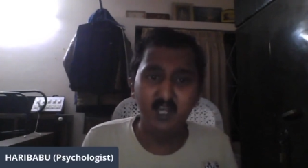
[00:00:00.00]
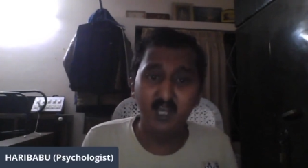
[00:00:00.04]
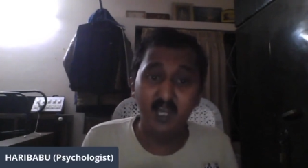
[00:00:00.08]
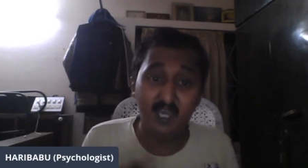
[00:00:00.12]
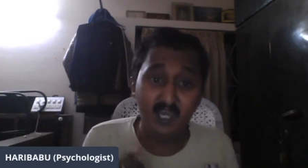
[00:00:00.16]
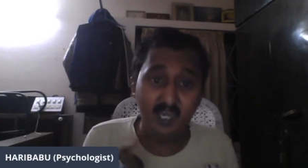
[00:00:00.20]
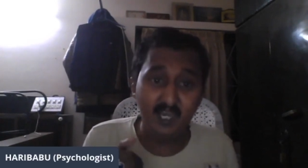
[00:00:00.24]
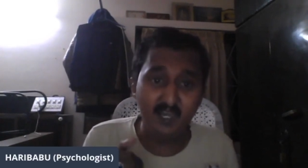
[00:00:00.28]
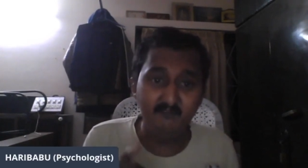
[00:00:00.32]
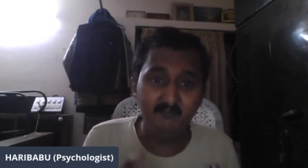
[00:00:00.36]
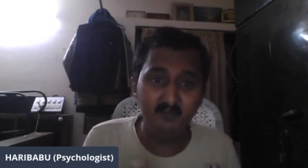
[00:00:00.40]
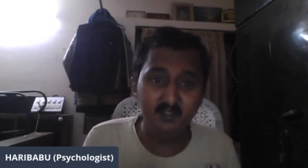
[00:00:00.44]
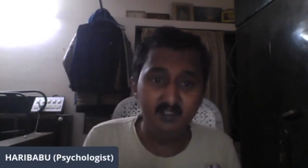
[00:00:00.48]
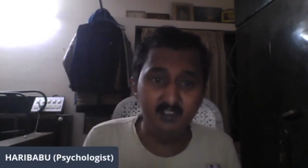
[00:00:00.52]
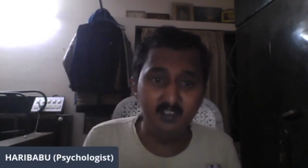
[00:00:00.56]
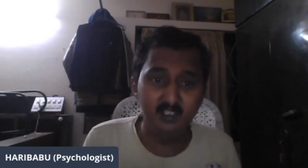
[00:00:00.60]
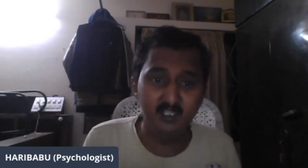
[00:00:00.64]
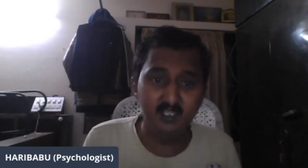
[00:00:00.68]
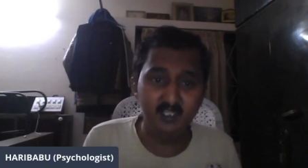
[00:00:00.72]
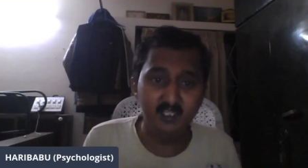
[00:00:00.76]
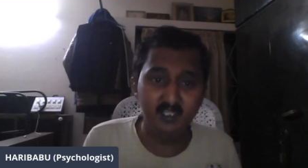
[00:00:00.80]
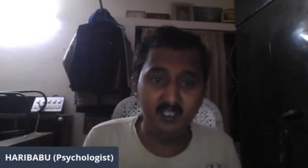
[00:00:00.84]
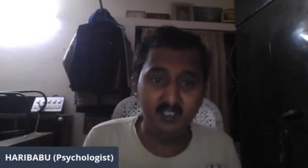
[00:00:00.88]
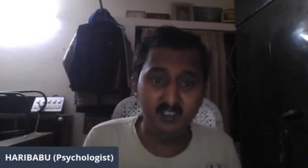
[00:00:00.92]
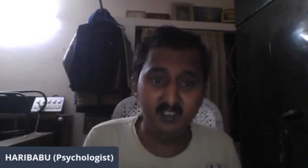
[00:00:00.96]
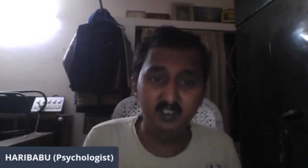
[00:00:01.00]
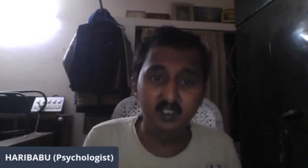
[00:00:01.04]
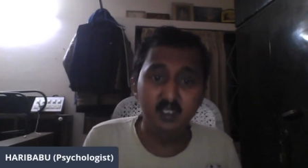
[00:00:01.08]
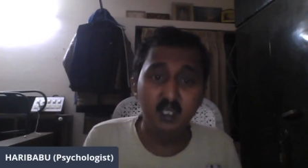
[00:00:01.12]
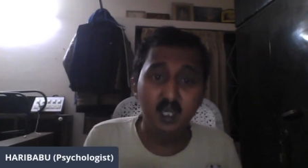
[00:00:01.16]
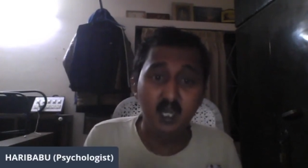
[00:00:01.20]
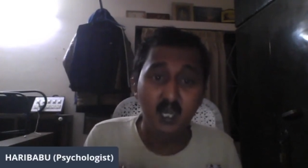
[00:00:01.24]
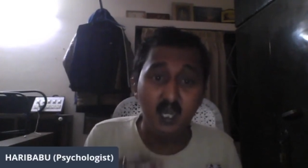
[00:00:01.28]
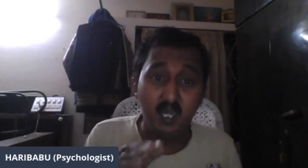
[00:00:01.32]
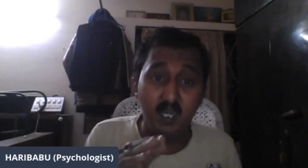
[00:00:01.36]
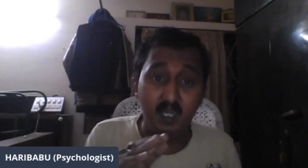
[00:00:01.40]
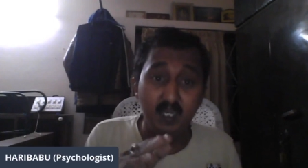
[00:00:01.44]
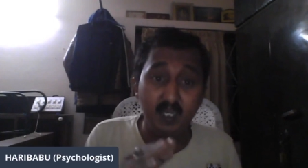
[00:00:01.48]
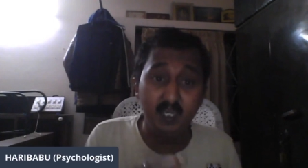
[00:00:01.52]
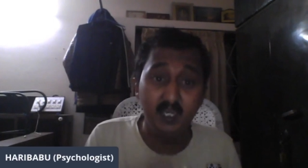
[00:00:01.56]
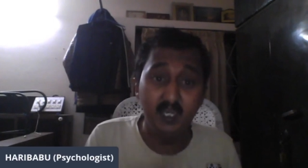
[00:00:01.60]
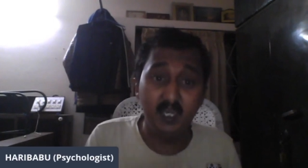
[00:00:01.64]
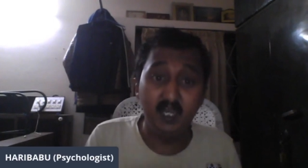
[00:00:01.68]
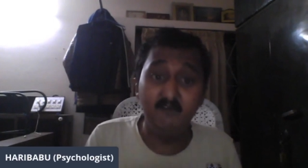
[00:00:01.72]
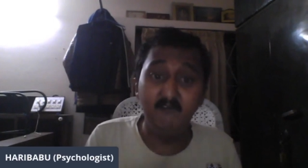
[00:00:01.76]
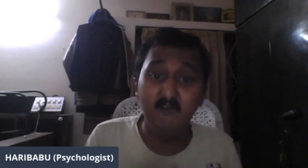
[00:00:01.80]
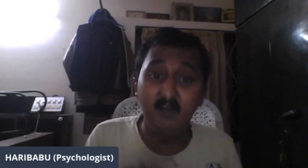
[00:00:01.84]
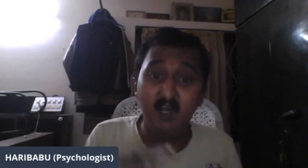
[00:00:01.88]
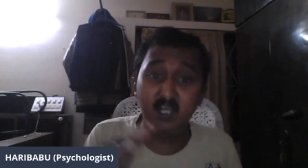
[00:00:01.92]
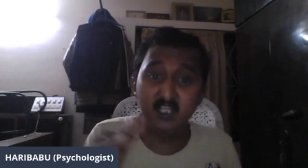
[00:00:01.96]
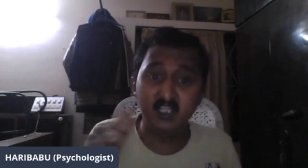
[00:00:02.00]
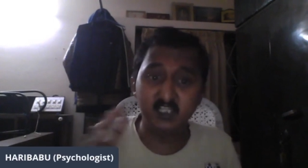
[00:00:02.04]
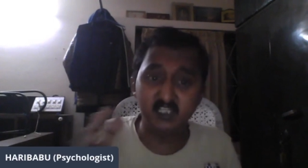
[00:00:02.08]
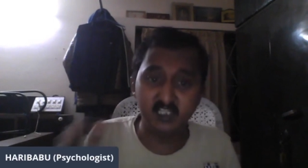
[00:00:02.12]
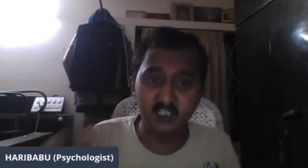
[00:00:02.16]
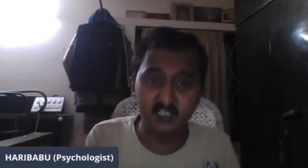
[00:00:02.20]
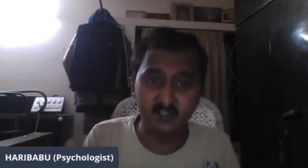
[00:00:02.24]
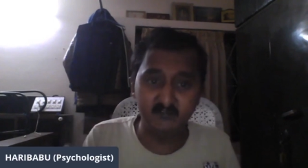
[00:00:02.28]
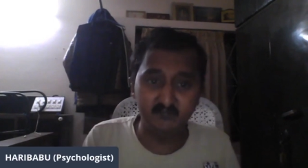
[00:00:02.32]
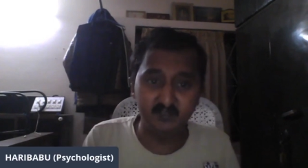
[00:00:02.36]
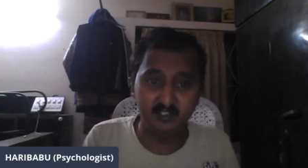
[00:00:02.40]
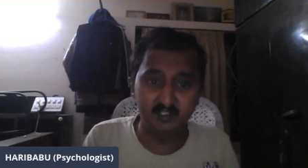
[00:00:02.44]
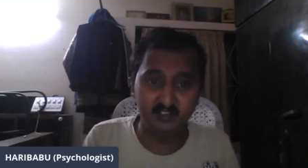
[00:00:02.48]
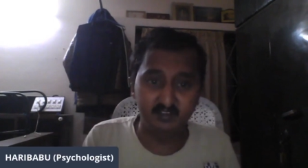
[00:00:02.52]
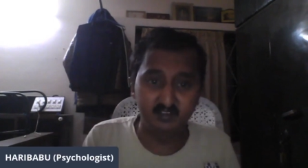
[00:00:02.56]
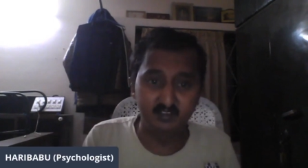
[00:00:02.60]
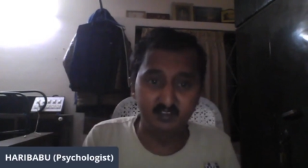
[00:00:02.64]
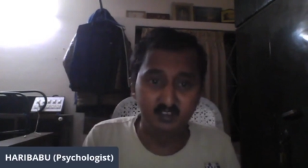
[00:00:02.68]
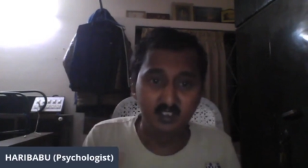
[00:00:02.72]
have it like that. I have achieved it.